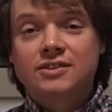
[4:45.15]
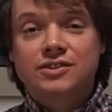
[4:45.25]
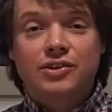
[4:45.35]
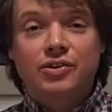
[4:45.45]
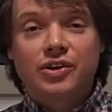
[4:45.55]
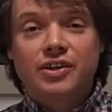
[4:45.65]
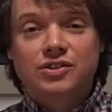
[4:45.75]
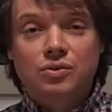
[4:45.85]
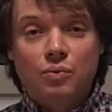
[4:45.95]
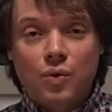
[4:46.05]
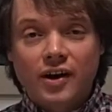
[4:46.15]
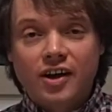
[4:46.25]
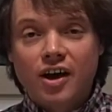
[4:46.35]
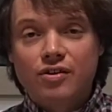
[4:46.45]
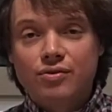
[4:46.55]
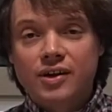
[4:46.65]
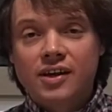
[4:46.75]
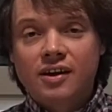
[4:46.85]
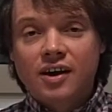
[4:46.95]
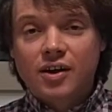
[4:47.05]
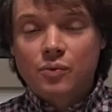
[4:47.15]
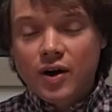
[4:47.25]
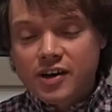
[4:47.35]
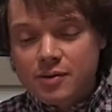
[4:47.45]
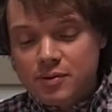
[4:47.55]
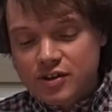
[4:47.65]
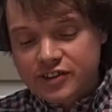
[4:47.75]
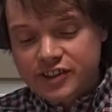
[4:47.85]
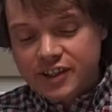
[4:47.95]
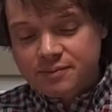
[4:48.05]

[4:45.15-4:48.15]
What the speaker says: to look at one country and one community.